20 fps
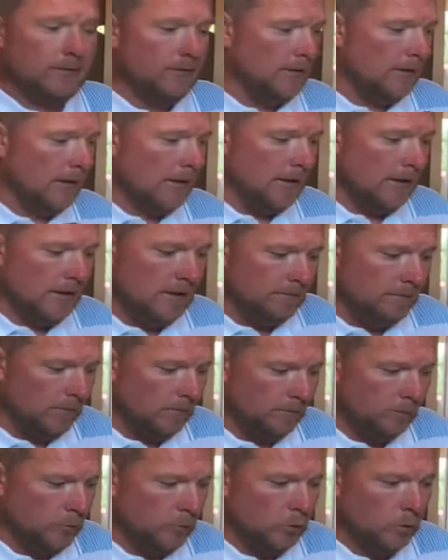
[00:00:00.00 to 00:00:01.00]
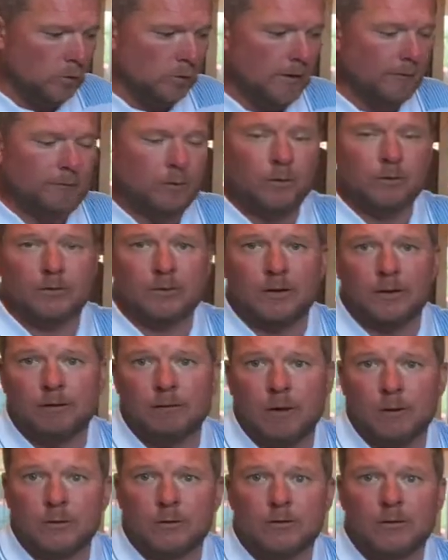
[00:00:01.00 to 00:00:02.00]
I'm sure everyone's got their own
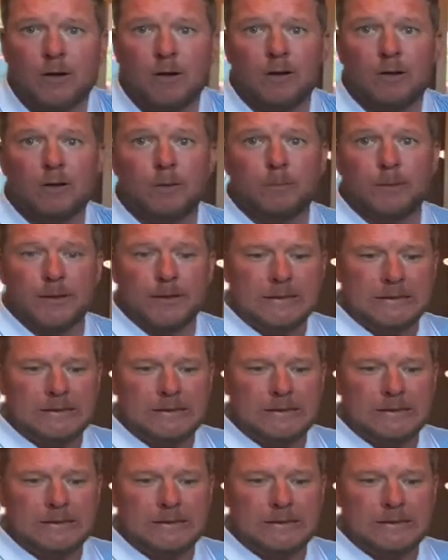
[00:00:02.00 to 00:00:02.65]
style, but